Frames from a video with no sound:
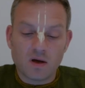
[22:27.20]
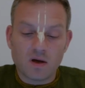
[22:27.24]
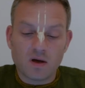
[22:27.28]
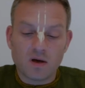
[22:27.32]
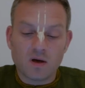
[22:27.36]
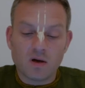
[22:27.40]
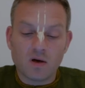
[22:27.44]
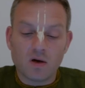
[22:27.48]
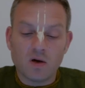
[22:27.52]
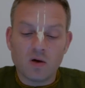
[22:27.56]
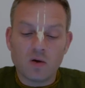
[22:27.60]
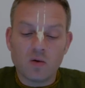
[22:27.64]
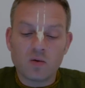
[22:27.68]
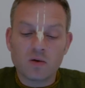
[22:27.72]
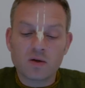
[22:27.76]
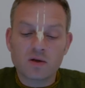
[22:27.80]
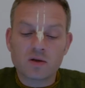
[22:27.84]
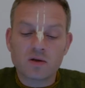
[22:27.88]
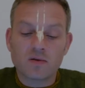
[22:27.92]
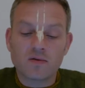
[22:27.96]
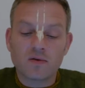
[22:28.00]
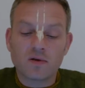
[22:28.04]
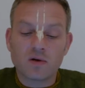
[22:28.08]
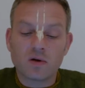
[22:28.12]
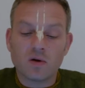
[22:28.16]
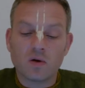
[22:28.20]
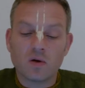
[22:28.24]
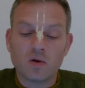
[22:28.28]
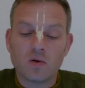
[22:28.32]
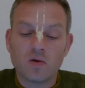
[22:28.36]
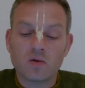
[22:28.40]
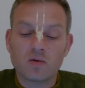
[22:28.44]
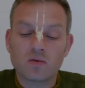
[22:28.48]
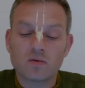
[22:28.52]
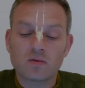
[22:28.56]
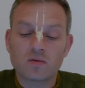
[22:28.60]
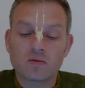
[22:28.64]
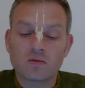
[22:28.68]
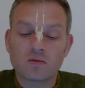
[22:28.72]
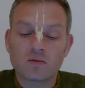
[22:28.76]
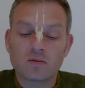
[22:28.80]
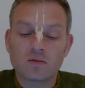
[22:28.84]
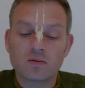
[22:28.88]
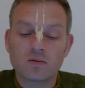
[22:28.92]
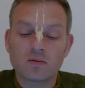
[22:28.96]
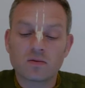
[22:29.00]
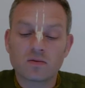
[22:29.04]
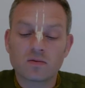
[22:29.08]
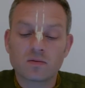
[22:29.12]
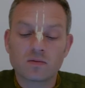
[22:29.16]
Lowest of the low.
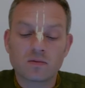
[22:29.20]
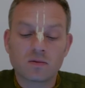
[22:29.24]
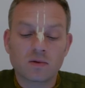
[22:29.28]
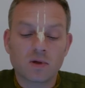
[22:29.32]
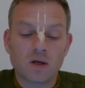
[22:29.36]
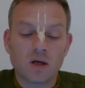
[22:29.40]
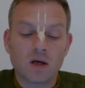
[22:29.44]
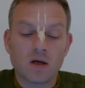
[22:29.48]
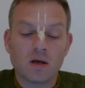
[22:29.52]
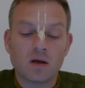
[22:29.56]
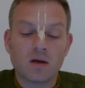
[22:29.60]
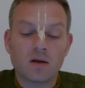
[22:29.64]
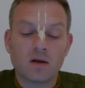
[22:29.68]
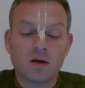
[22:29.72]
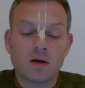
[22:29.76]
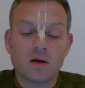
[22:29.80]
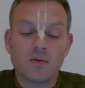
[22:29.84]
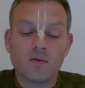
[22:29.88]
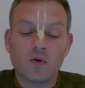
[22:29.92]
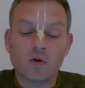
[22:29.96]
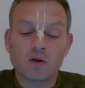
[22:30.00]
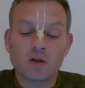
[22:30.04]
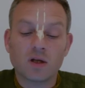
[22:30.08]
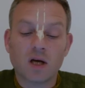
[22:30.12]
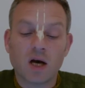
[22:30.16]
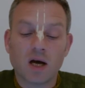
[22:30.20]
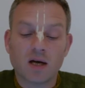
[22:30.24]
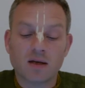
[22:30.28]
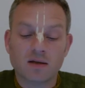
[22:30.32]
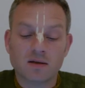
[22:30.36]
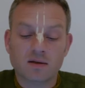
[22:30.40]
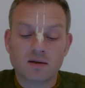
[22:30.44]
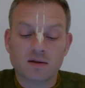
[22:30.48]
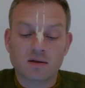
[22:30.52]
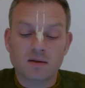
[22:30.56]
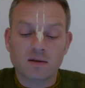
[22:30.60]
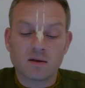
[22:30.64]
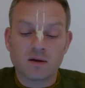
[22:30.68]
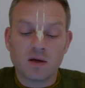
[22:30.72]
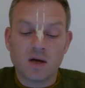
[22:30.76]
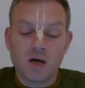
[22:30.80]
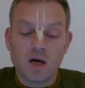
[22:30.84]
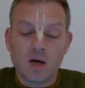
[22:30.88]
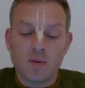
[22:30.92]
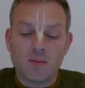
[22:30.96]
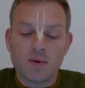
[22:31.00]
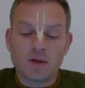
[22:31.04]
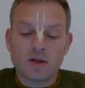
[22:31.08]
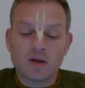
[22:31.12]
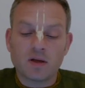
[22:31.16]
The devotee asks,
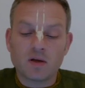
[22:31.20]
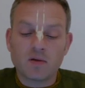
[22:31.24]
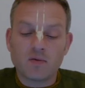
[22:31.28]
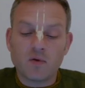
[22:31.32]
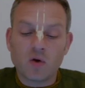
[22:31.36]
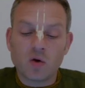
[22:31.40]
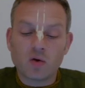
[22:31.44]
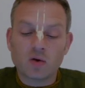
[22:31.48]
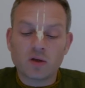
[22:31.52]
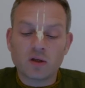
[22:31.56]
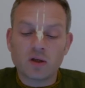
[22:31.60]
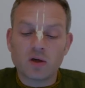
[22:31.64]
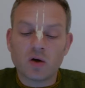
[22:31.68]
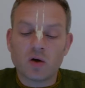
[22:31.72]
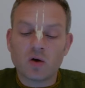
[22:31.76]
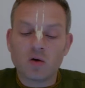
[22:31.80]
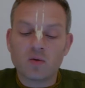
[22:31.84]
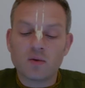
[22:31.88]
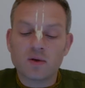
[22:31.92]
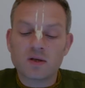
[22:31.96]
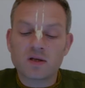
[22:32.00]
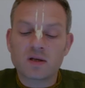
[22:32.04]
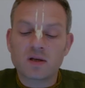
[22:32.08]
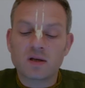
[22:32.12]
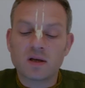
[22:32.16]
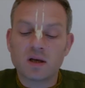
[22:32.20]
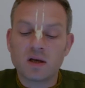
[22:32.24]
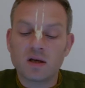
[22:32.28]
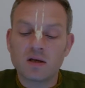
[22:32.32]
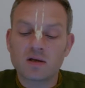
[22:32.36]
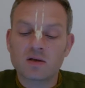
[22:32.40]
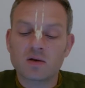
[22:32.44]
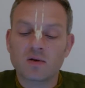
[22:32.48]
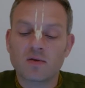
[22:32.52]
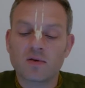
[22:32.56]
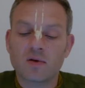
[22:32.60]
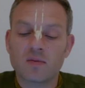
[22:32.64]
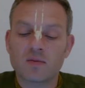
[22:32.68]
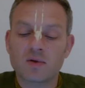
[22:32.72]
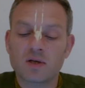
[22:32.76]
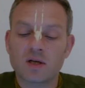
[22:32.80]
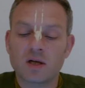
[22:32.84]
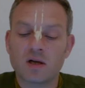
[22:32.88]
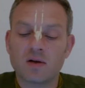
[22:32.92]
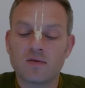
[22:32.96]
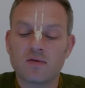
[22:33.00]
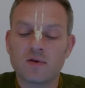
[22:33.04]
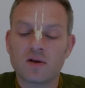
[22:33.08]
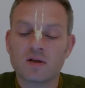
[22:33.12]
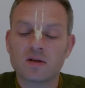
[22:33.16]
but the devotee always thinks of
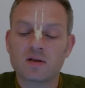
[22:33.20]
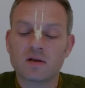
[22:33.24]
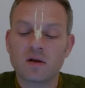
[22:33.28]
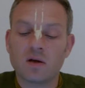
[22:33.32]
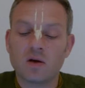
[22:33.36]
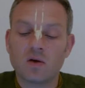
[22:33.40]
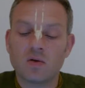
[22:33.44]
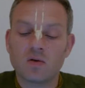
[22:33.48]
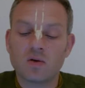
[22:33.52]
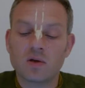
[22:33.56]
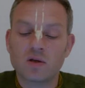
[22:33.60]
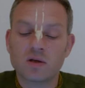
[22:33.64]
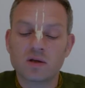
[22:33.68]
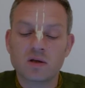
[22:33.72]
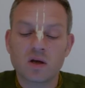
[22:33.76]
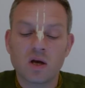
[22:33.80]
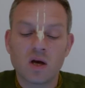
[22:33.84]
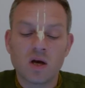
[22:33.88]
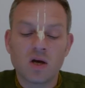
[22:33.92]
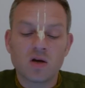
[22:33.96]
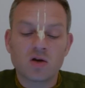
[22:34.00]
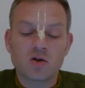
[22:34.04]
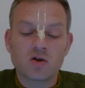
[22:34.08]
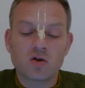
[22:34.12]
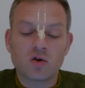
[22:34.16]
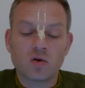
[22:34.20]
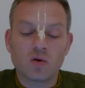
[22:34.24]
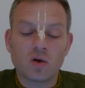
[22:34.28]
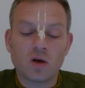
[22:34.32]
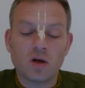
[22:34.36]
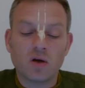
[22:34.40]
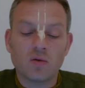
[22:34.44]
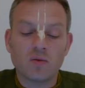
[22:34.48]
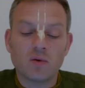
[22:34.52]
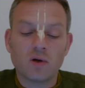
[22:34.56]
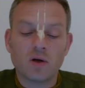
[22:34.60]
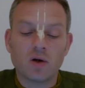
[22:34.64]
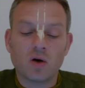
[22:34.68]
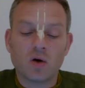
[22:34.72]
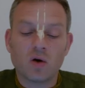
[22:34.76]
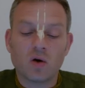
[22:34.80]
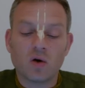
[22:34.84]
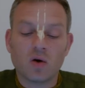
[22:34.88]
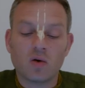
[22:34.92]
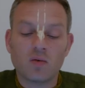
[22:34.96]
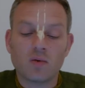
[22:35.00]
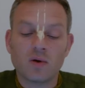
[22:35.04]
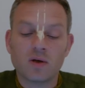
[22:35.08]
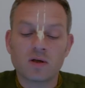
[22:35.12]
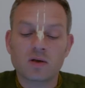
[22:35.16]
himself as the lowest, so he will
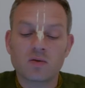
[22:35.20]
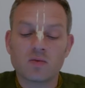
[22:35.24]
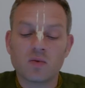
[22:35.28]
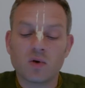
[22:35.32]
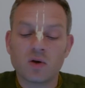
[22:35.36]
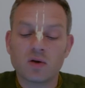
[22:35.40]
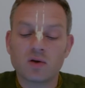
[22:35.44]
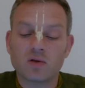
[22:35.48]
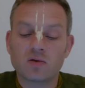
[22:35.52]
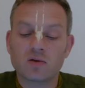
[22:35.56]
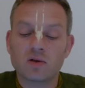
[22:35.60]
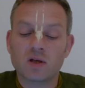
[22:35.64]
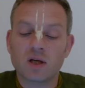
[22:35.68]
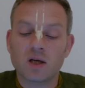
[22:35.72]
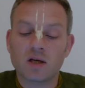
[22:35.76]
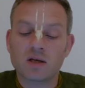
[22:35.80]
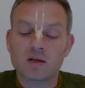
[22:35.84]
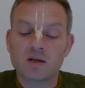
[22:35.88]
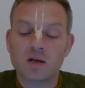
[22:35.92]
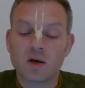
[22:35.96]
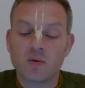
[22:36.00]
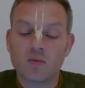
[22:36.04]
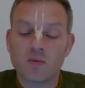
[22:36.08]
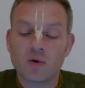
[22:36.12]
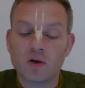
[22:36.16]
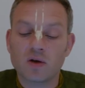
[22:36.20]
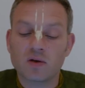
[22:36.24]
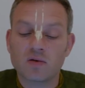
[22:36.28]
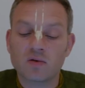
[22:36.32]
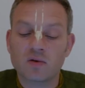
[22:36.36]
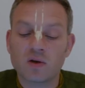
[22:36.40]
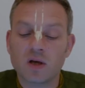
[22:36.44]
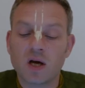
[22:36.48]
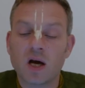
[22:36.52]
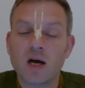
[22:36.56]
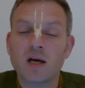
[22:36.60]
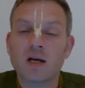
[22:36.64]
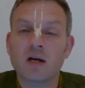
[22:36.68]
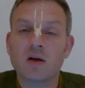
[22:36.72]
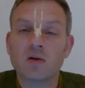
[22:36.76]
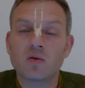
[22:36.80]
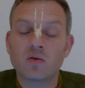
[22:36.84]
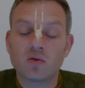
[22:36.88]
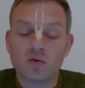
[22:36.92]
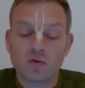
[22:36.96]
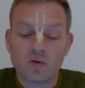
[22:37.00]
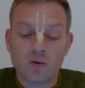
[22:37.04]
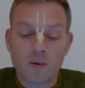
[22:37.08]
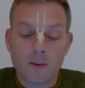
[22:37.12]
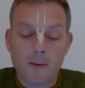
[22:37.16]
always want to take someone to the higher
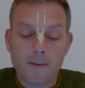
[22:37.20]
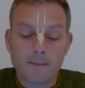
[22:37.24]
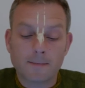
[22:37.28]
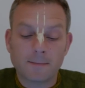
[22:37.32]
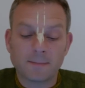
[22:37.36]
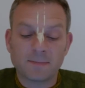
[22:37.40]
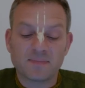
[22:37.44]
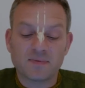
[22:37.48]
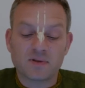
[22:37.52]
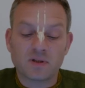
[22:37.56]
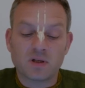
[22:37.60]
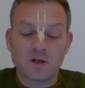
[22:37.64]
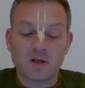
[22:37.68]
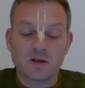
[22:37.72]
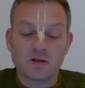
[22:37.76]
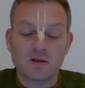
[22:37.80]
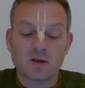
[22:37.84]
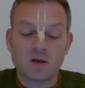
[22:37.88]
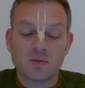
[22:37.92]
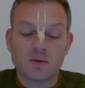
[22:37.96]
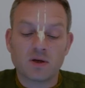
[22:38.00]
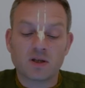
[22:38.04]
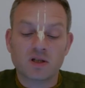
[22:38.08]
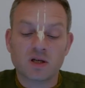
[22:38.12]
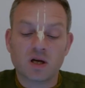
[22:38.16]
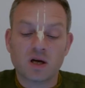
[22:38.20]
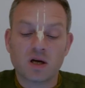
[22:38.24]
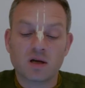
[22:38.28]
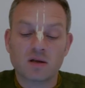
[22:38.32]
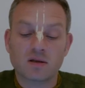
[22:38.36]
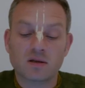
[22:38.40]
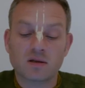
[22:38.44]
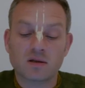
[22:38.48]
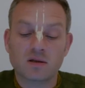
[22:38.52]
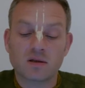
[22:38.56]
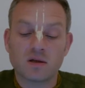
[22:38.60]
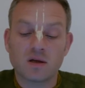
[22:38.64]
guru. Srila Maharaj asks,